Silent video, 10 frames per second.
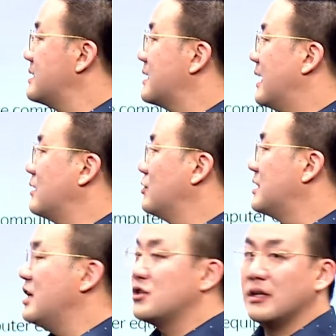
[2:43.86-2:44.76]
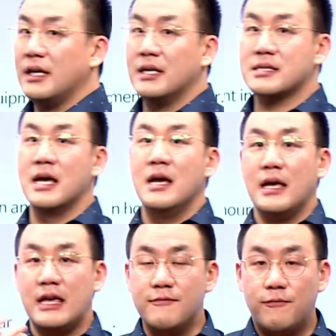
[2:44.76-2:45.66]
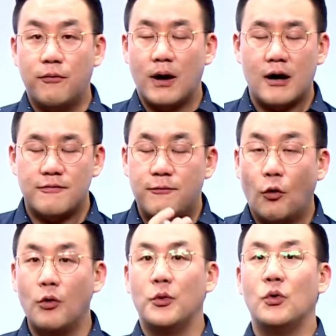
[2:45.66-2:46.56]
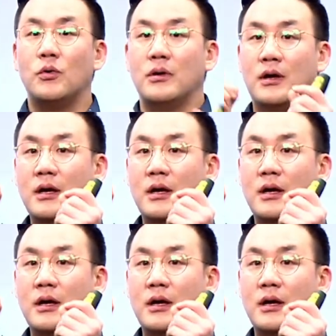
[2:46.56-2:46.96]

said, quotation is formal